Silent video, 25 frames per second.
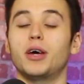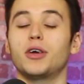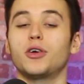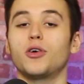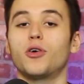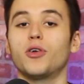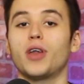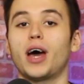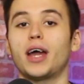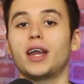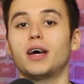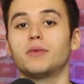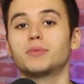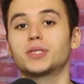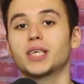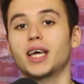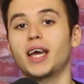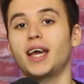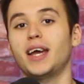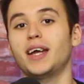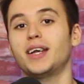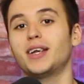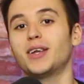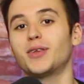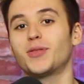let me know your lineups
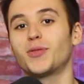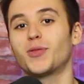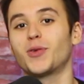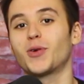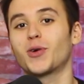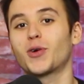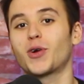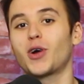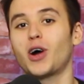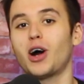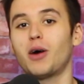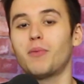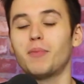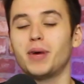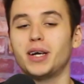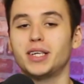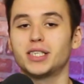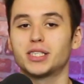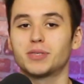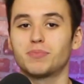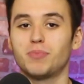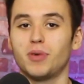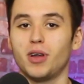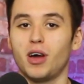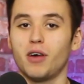in the
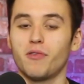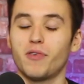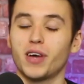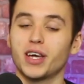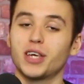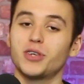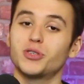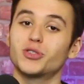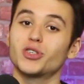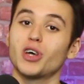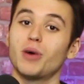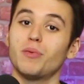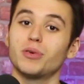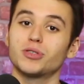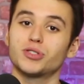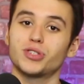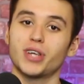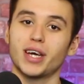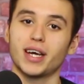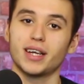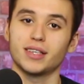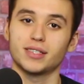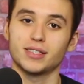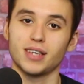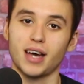comments below. Thank you so much
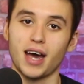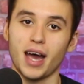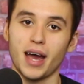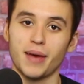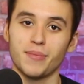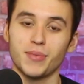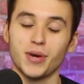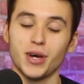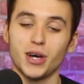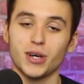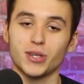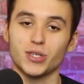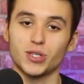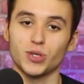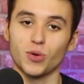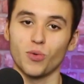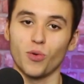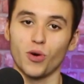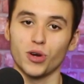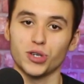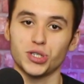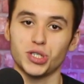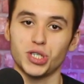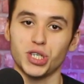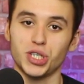for taking the time
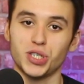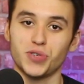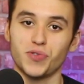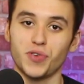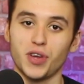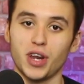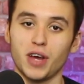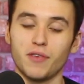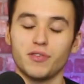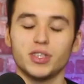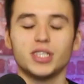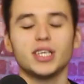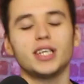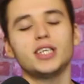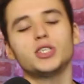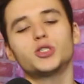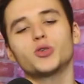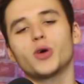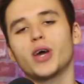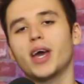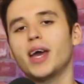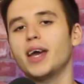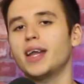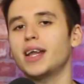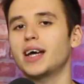to watch this video. If you did
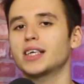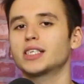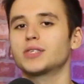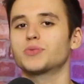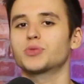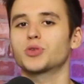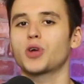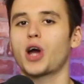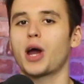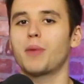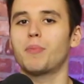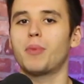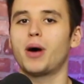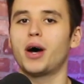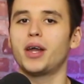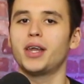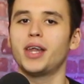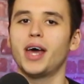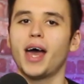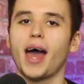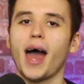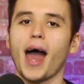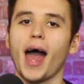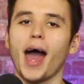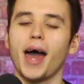enjoy it, hit that subscribe
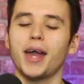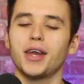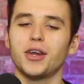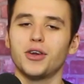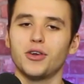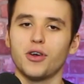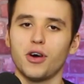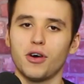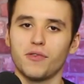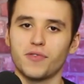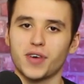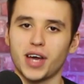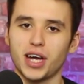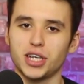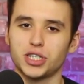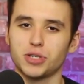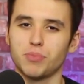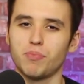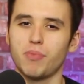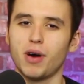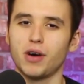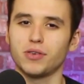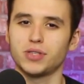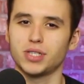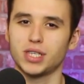button and the
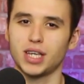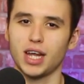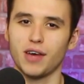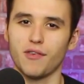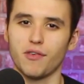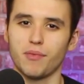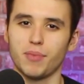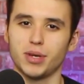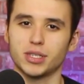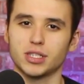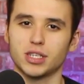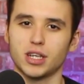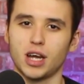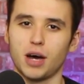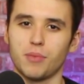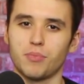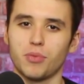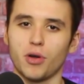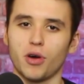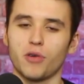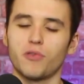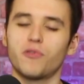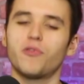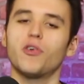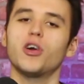notification bell to never miss an
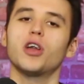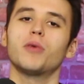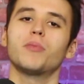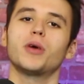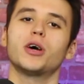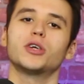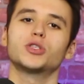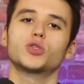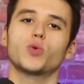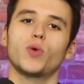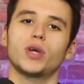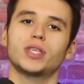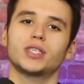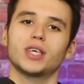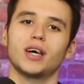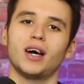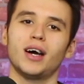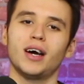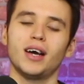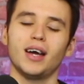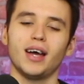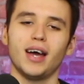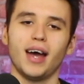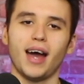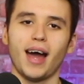upload. Follow me on
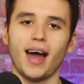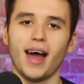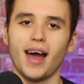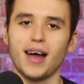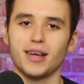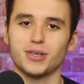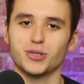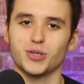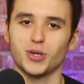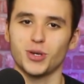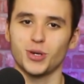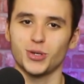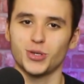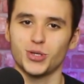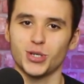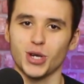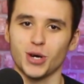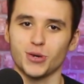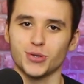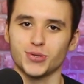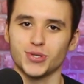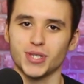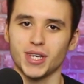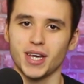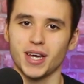Twitter
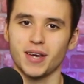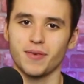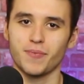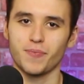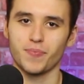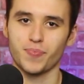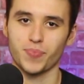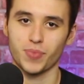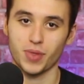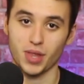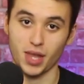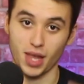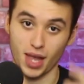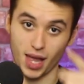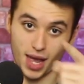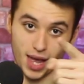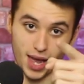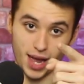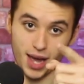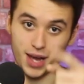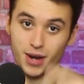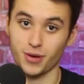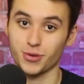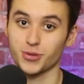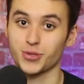@SonOfChelsea,
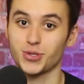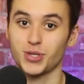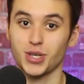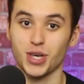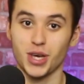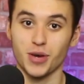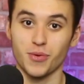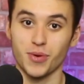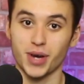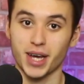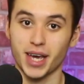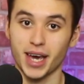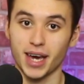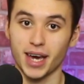and I'll see you